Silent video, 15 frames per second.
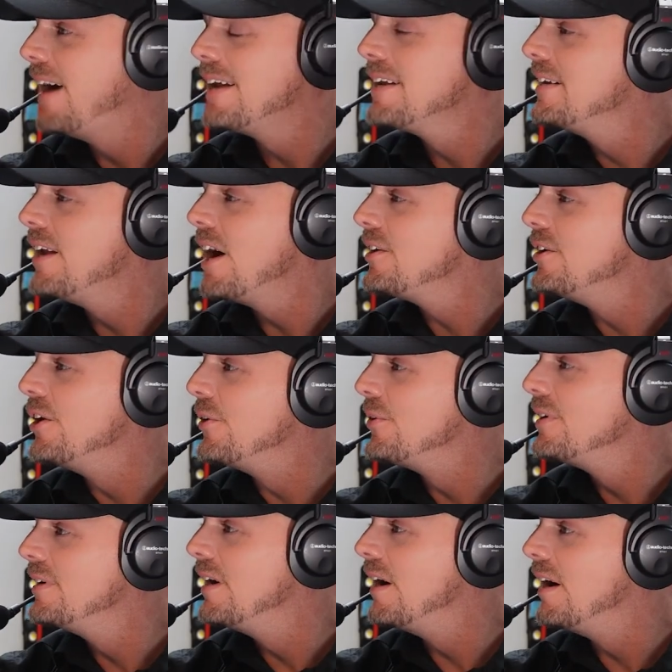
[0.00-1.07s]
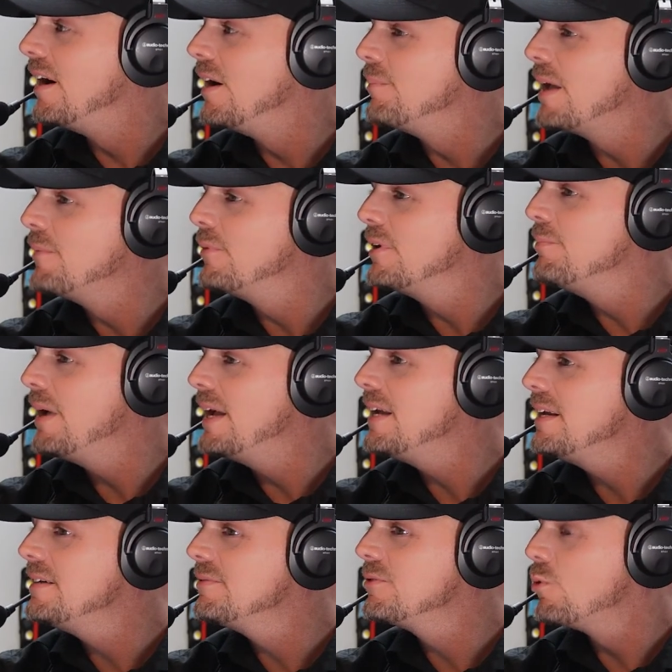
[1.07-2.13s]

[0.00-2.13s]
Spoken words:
I did not know. And we made